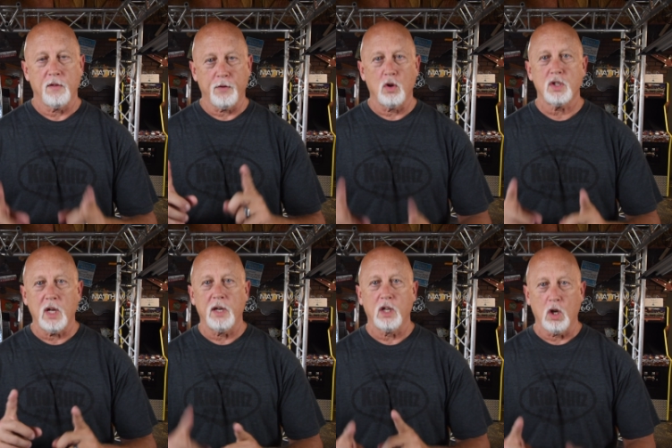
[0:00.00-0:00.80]
The first
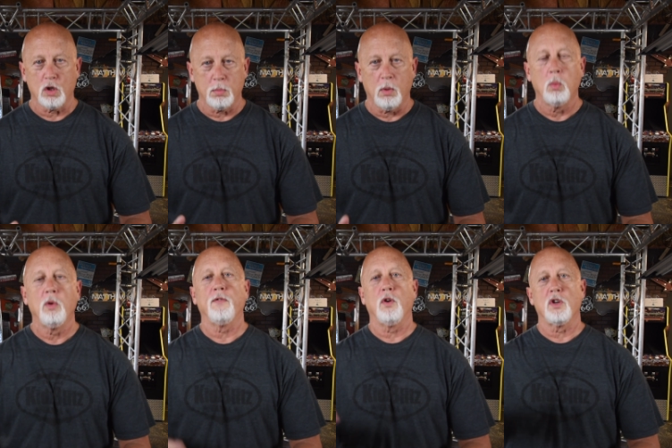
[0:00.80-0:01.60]
non-negotiable
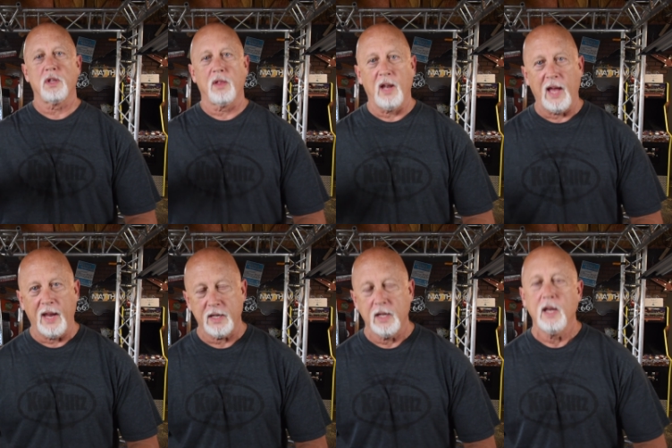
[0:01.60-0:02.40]
refers to the
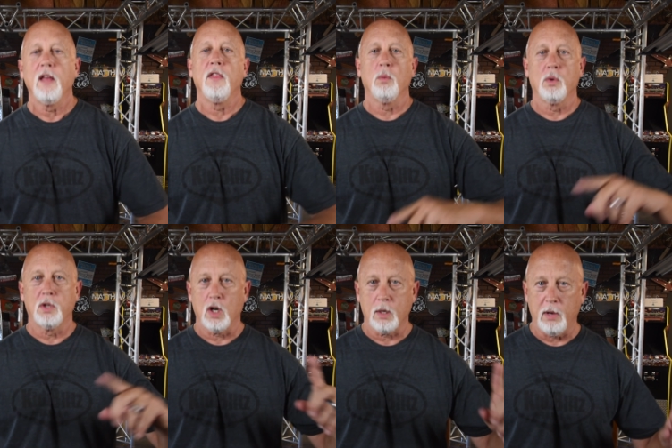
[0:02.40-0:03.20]
light. Then we'll
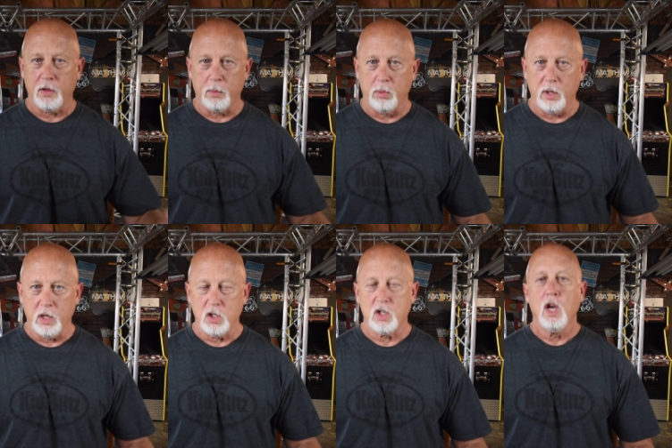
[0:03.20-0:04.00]
talk about the
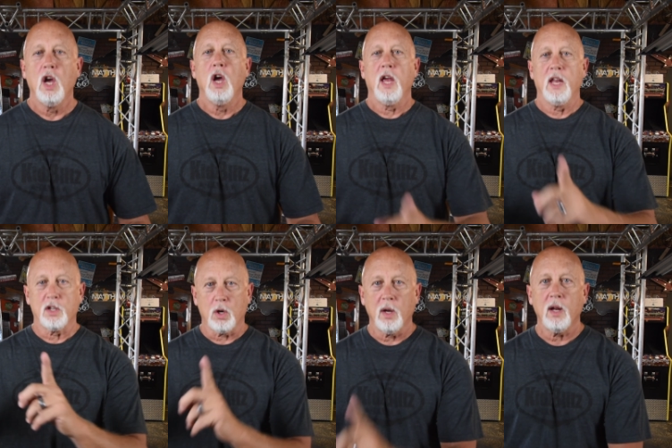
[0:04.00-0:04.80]
bridge. In
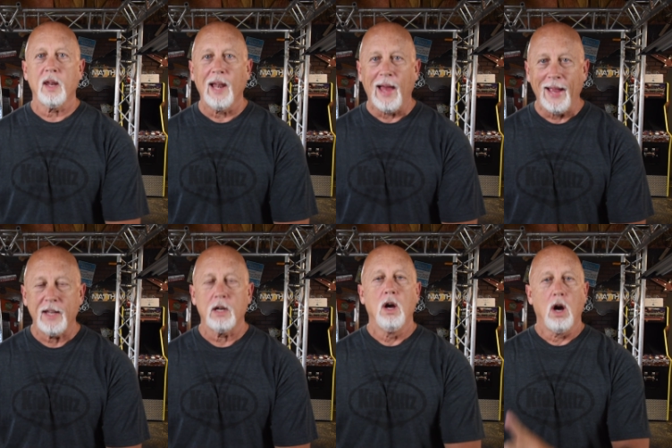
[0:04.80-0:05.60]
turning on a
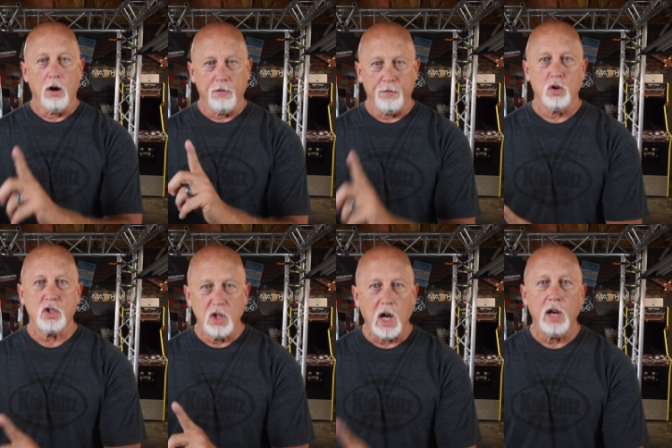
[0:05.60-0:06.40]
light, our
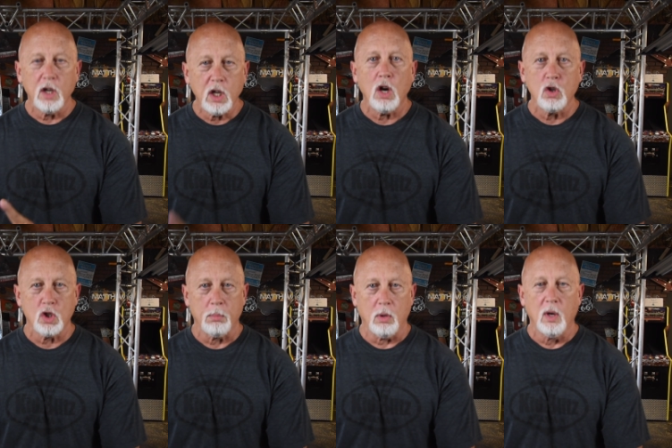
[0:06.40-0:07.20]
first
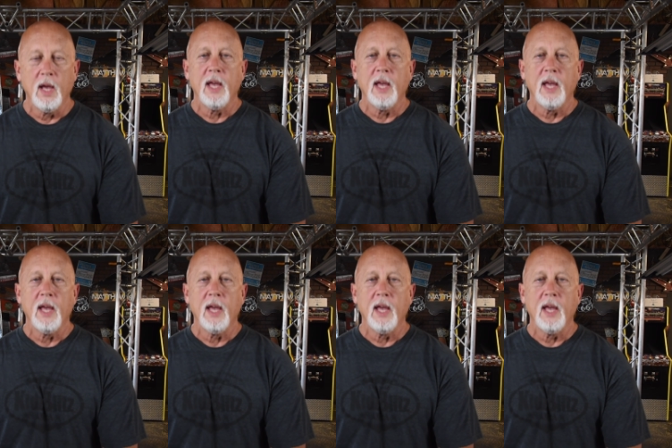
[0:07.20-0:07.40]
non-negotiable